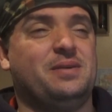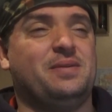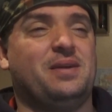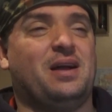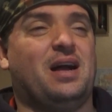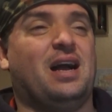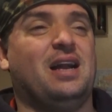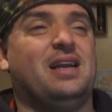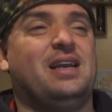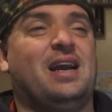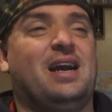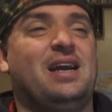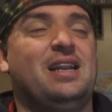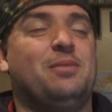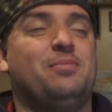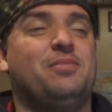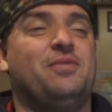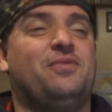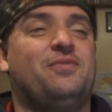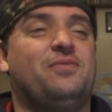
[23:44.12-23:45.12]
I can't
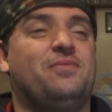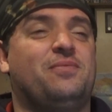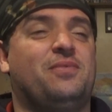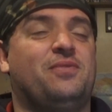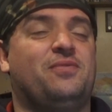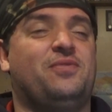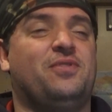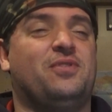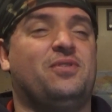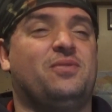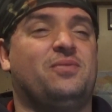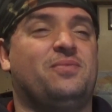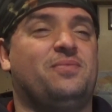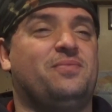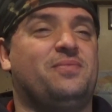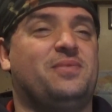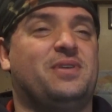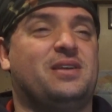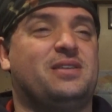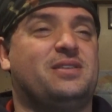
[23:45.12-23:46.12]
help but feel
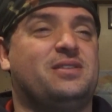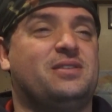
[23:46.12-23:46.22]
that